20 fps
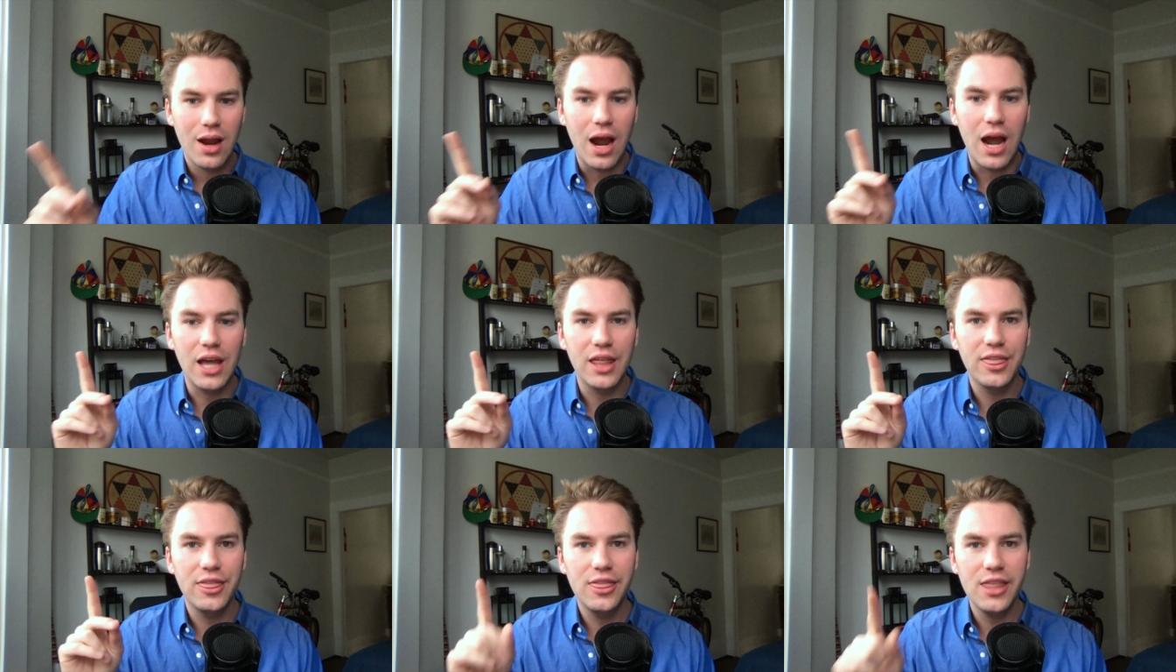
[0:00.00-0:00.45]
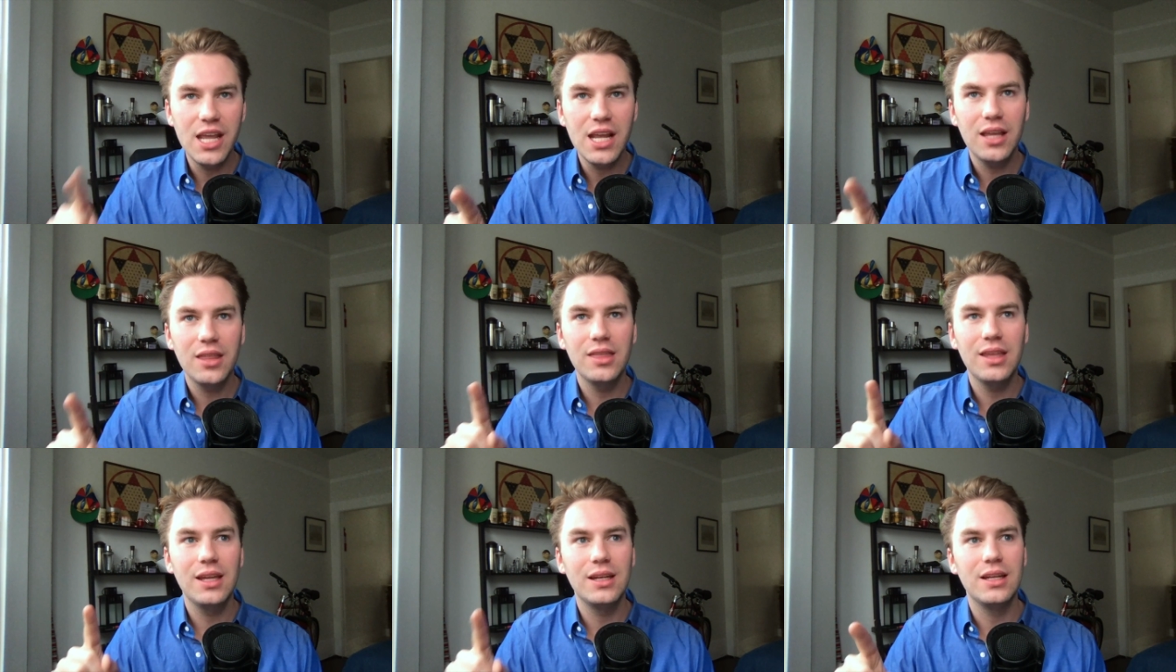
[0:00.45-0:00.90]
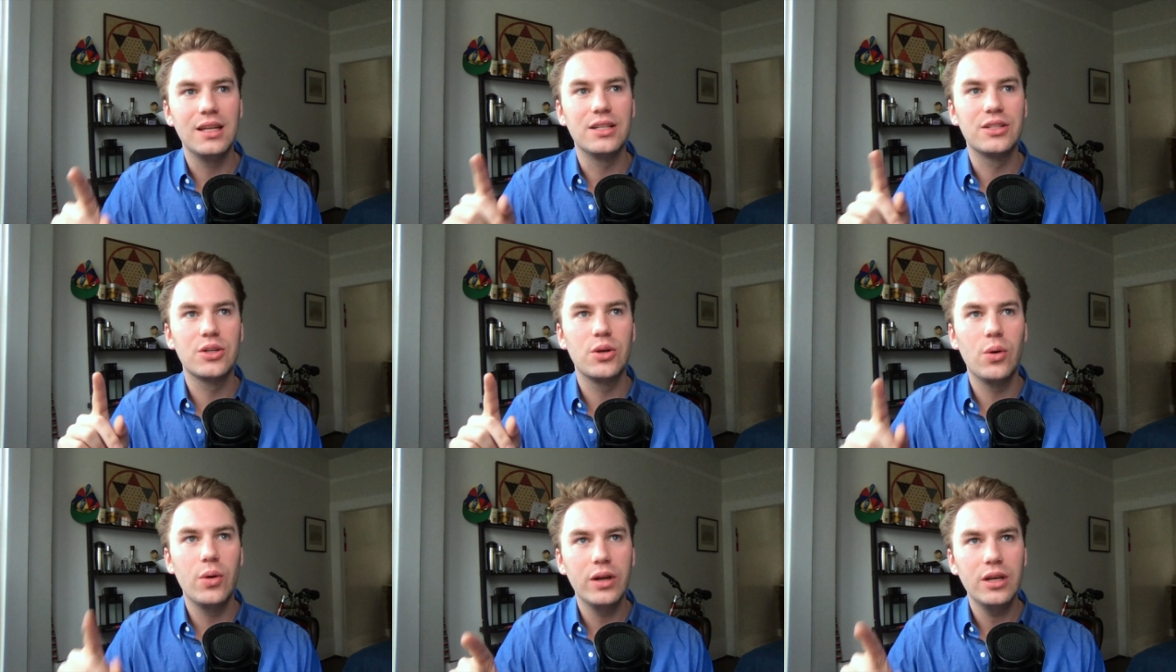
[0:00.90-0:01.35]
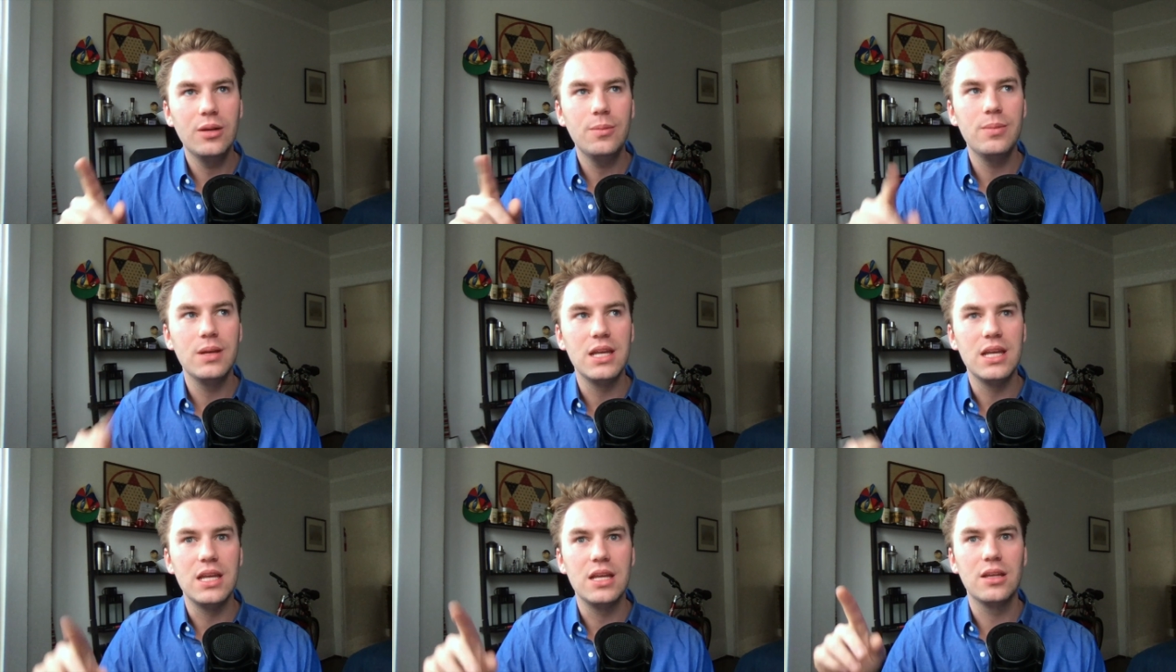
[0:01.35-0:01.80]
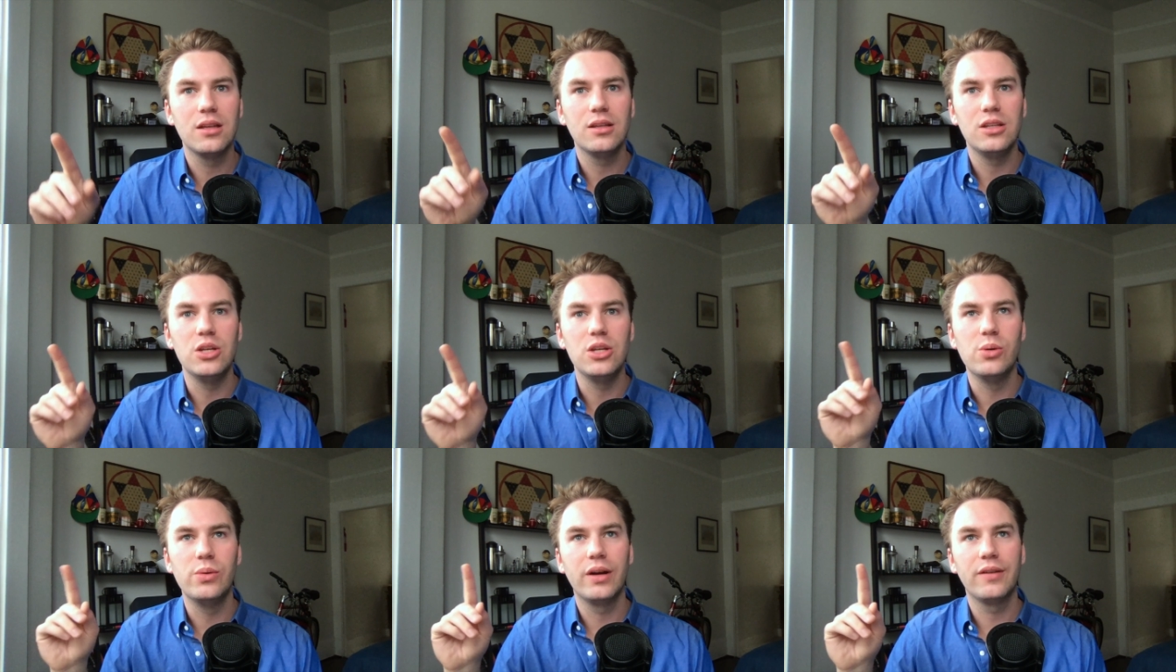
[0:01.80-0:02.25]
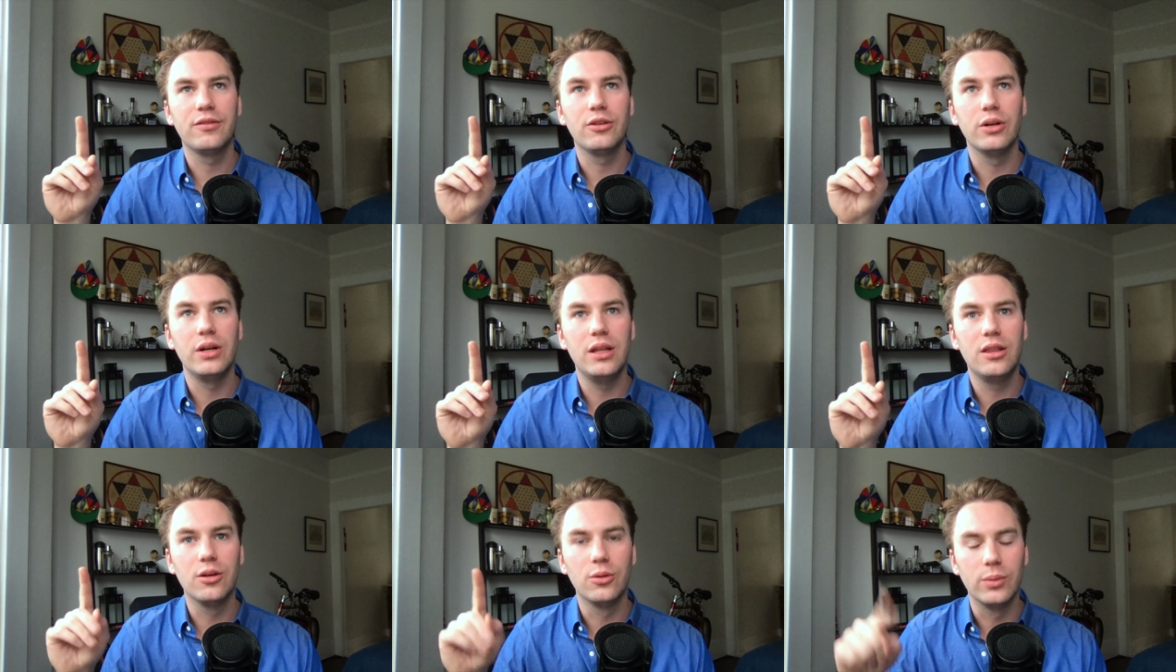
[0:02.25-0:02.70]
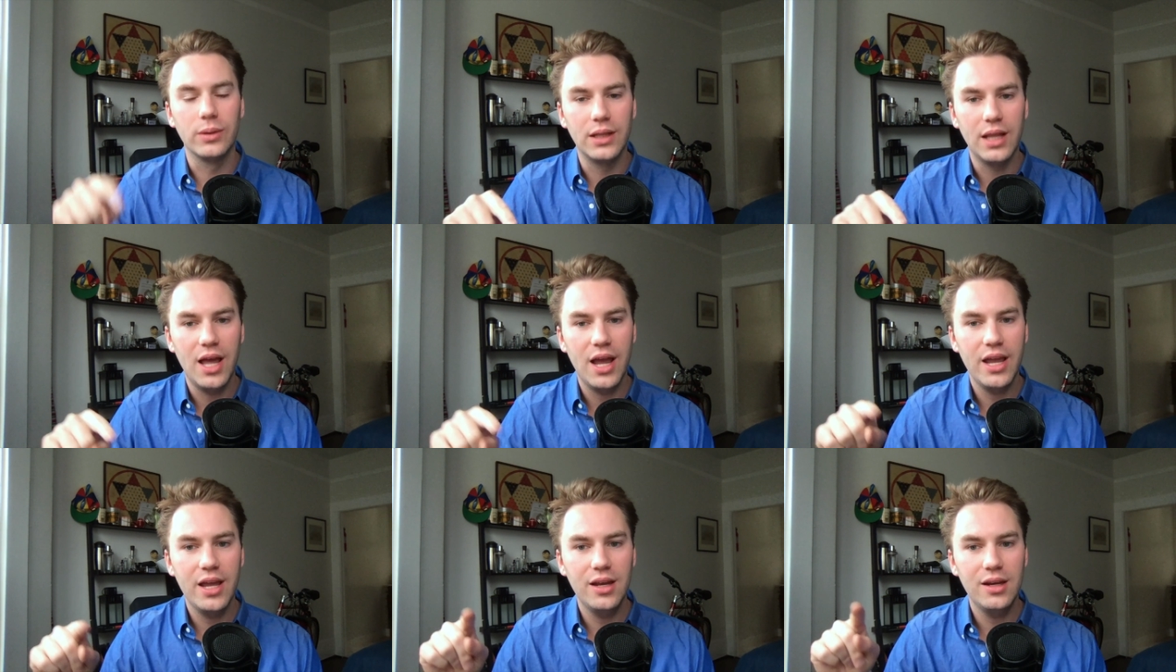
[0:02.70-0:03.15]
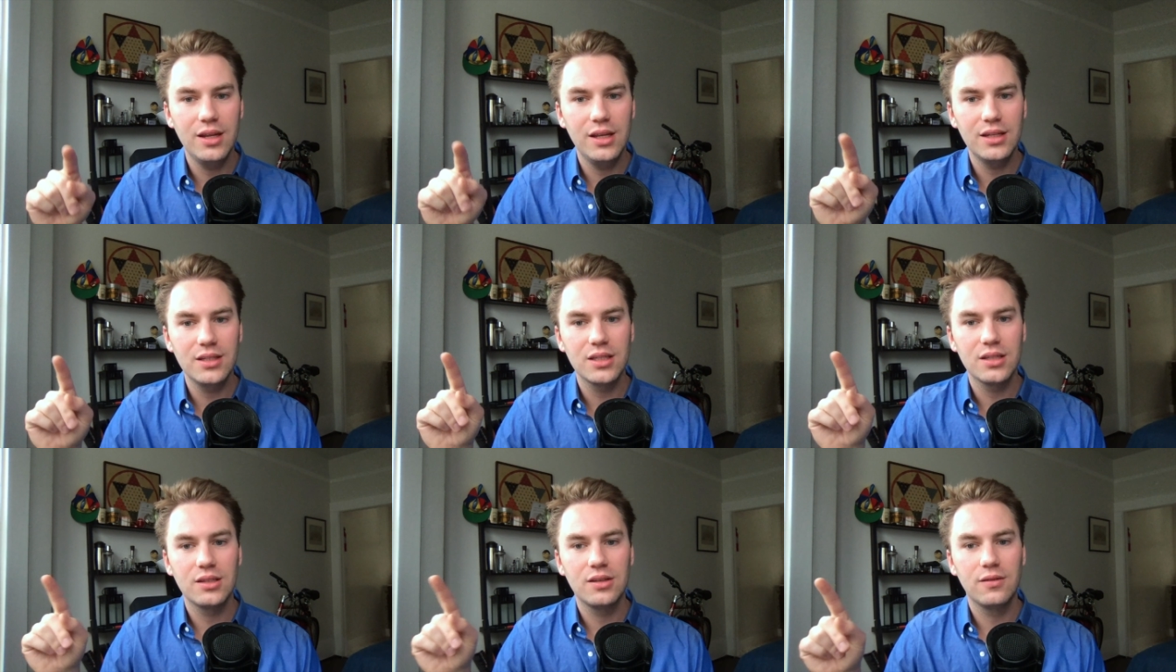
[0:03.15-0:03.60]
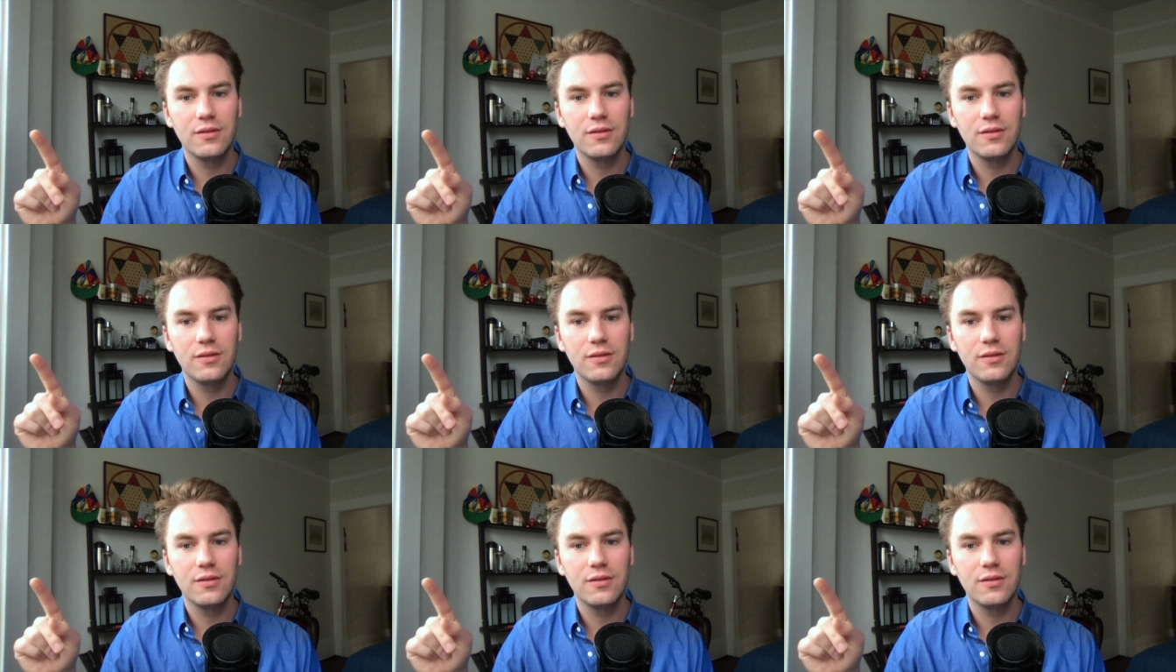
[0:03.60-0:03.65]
I think that it's going to be you have to either rely on it